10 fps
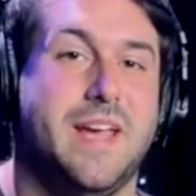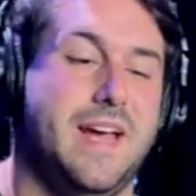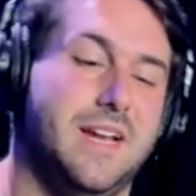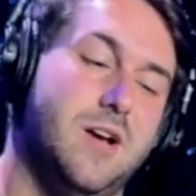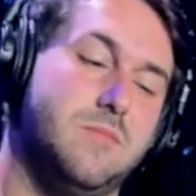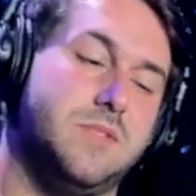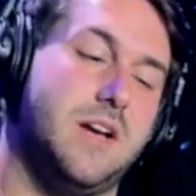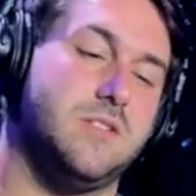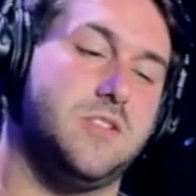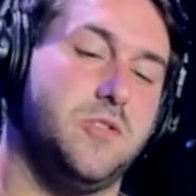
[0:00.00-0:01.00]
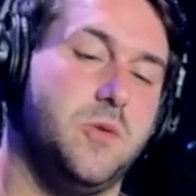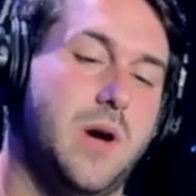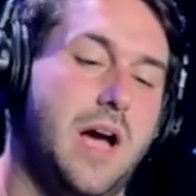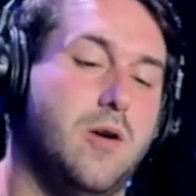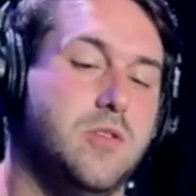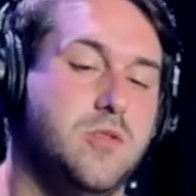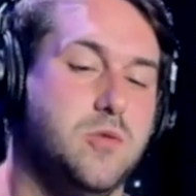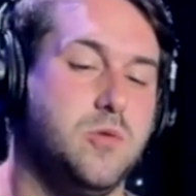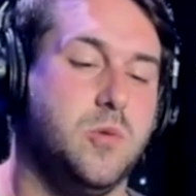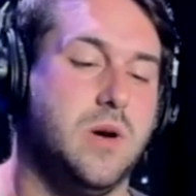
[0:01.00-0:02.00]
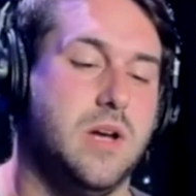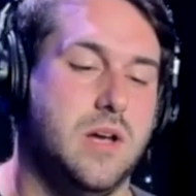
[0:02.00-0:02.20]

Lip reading: and it comes down to how you